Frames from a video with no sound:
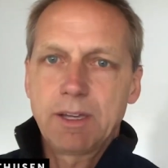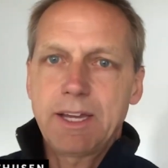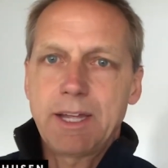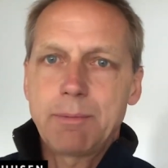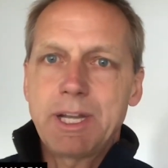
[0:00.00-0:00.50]

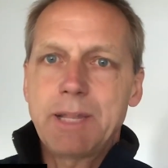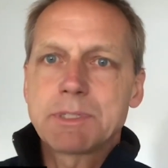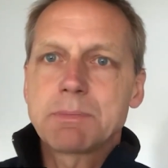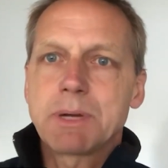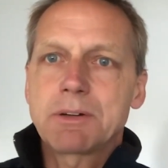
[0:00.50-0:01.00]
Hi, my name
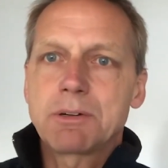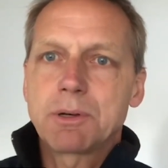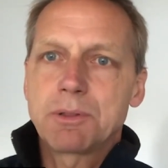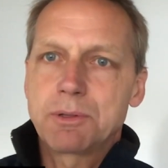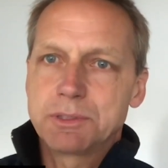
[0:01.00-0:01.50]
is Michael
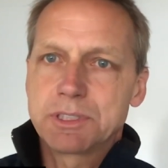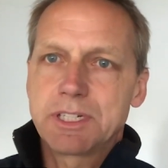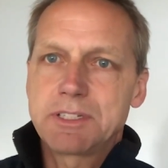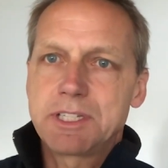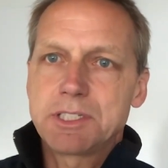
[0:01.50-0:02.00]
Grothusen and
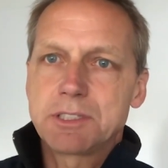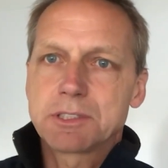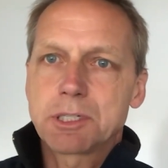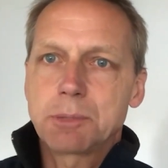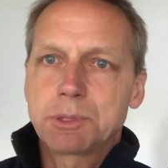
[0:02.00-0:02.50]
I teach in the
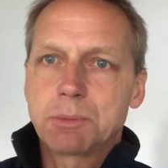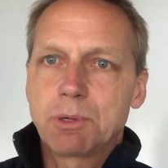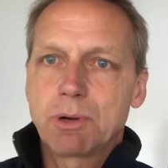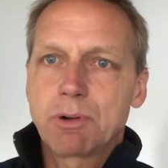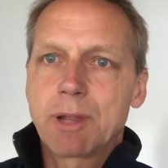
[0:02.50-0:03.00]
sculpture
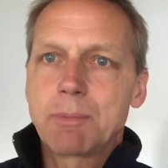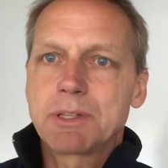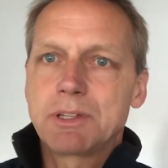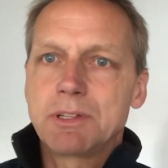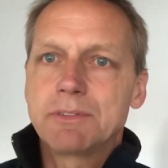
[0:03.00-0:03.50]
program at
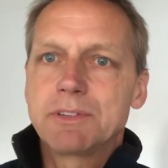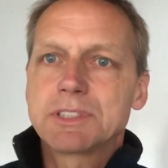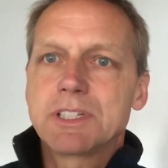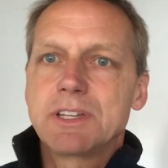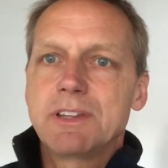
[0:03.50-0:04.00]
the
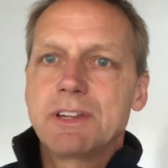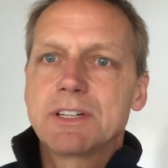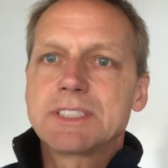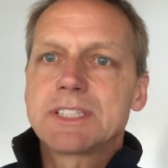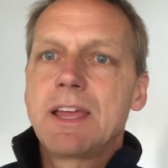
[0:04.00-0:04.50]
University of the
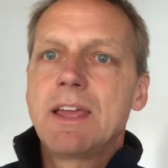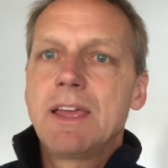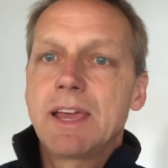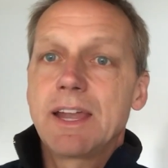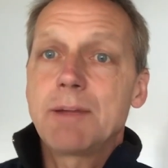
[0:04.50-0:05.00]
Arts
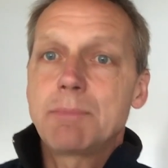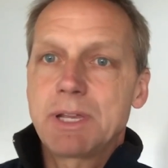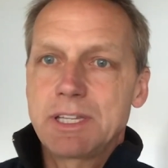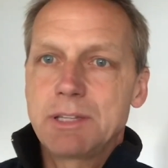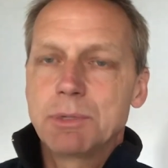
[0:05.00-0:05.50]
and I'm
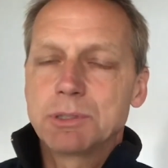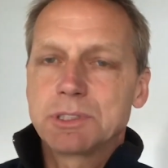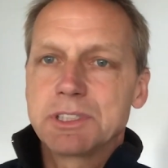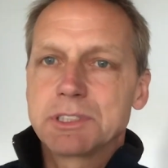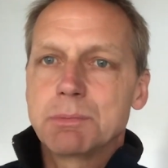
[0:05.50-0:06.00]
making the most
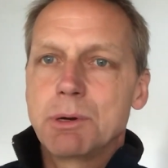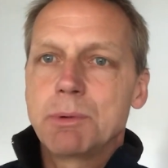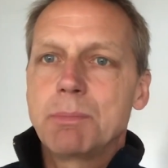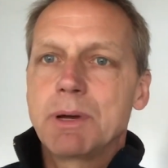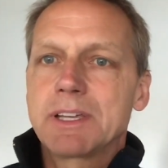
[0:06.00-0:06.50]
of this
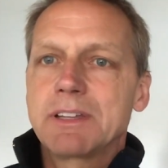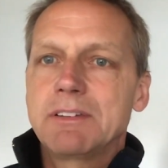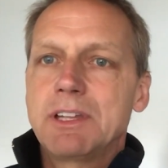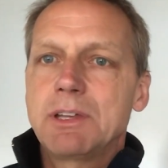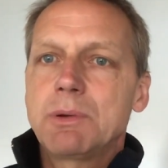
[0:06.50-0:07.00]
moment by
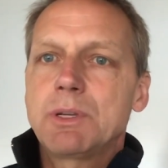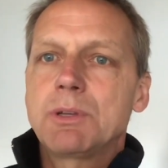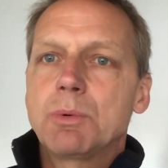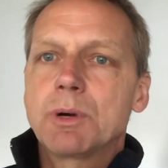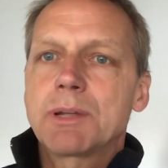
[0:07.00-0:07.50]
continuing
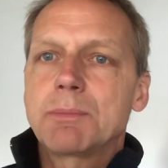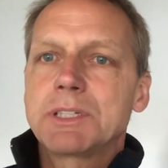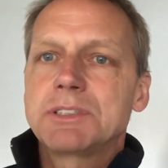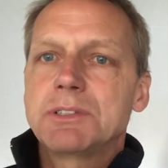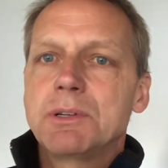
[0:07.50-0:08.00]
to work in my
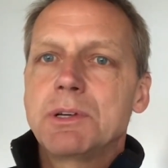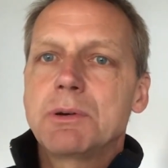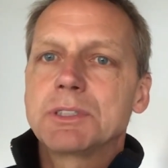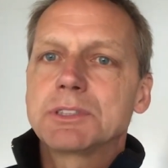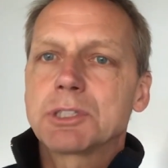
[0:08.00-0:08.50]
studio
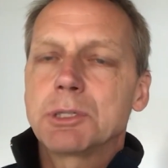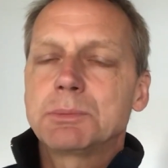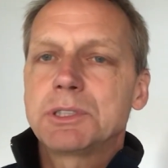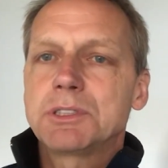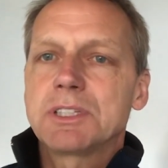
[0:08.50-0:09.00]
on
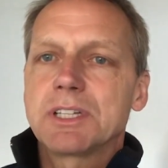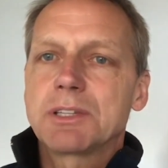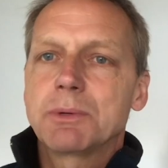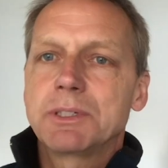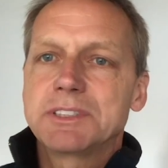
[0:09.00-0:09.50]
sculptures like
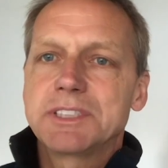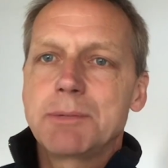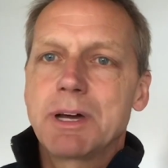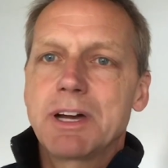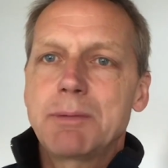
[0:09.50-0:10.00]
the one you see
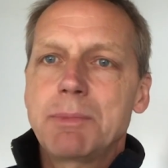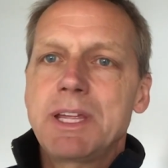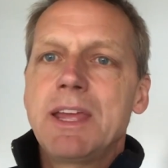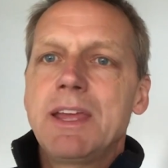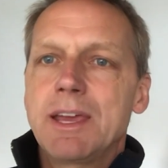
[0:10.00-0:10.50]
behind
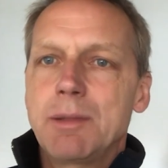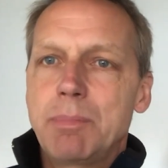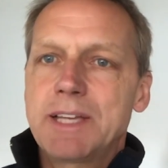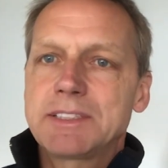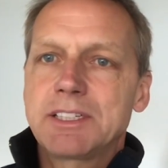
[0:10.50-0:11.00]
me and
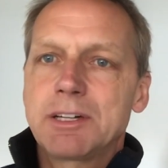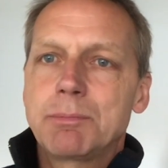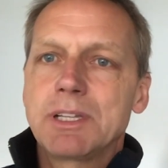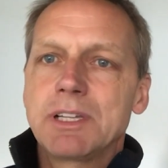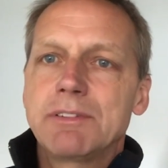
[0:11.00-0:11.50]
passing on
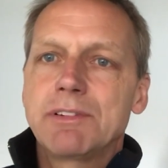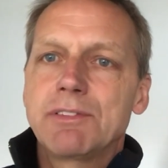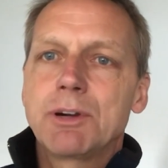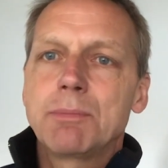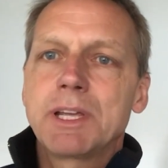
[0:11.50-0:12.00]
my love of
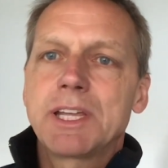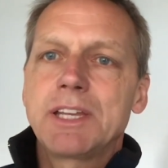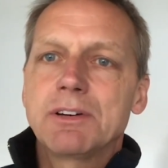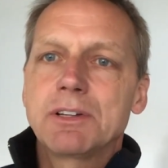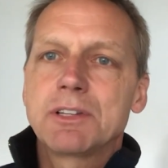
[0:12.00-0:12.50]
art
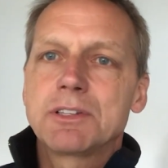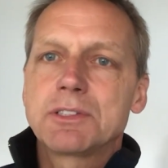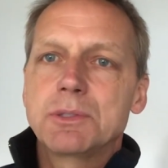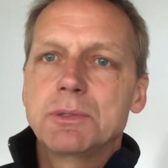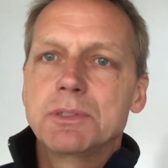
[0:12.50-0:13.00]
making onto the
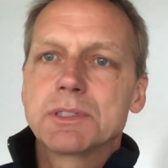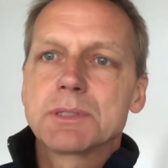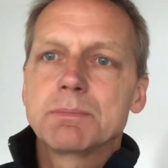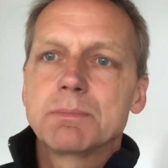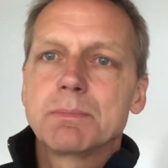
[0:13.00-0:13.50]
students.